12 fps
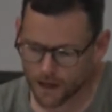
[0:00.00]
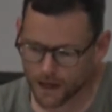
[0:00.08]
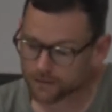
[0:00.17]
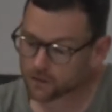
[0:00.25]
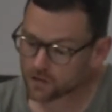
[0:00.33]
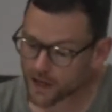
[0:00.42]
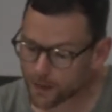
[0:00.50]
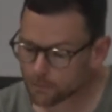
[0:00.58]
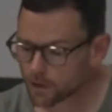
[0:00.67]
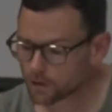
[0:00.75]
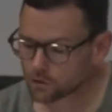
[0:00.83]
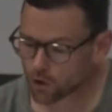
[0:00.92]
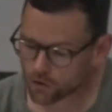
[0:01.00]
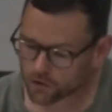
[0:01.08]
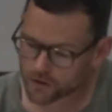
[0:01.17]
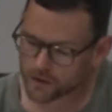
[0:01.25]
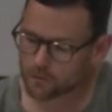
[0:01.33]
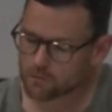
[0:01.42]
At the time
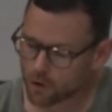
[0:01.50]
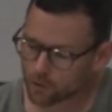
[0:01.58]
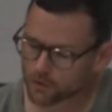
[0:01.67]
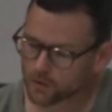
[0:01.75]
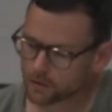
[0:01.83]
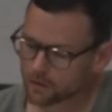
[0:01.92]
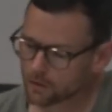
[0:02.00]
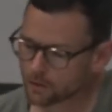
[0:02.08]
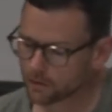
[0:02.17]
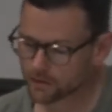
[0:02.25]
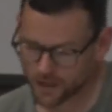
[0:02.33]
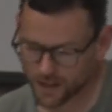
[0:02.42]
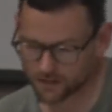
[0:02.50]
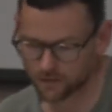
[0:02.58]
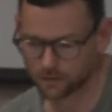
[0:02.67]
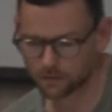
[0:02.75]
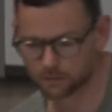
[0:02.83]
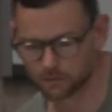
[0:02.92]
Trotsky wrote the text,
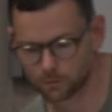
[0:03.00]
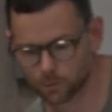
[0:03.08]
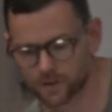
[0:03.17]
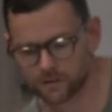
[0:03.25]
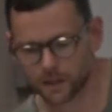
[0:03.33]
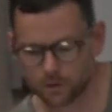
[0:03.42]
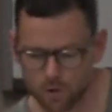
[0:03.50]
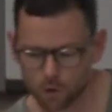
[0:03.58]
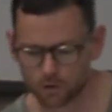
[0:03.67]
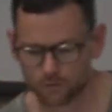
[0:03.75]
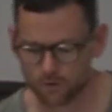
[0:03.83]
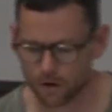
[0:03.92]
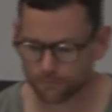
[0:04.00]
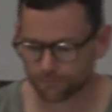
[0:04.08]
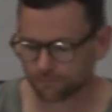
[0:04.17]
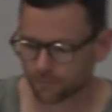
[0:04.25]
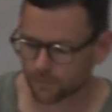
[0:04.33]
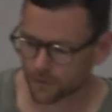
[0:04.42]
which I quoted from,
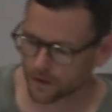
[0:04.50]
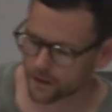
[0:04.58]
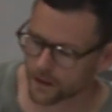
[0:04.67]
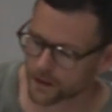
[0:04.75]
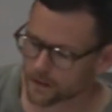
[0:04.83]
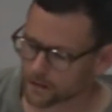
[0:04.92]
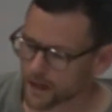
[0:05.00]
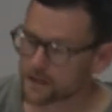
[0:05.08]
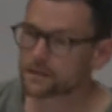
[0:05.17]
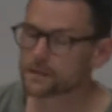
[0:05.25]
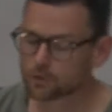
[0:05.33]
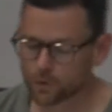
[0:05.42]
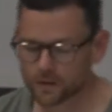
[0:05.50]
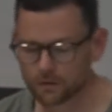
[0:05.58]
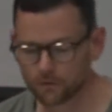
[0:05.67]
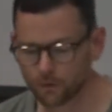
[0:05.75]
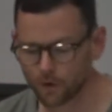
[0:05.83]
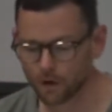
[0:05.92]
in
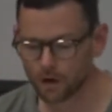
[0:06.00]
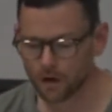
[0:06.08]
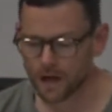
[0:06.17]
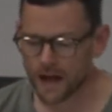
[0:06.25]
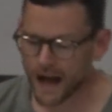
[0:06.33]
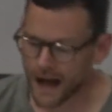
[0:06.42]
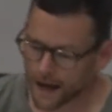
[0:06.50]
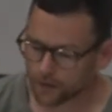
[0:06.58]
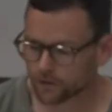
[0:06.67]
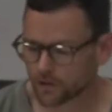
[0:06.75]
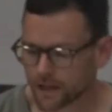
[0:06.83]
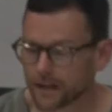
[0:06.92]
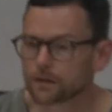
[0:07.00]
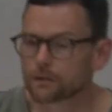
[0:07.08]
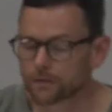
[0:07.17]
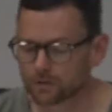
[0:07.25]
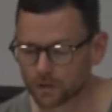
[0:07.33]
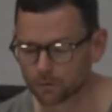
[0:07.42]
1924, after the end of
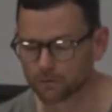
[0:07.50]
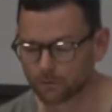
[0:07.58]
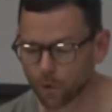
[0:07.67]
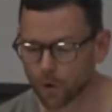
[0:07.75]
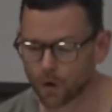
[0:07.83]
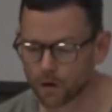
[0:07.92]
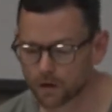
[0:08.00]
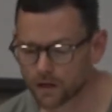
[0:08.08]
the Civil War,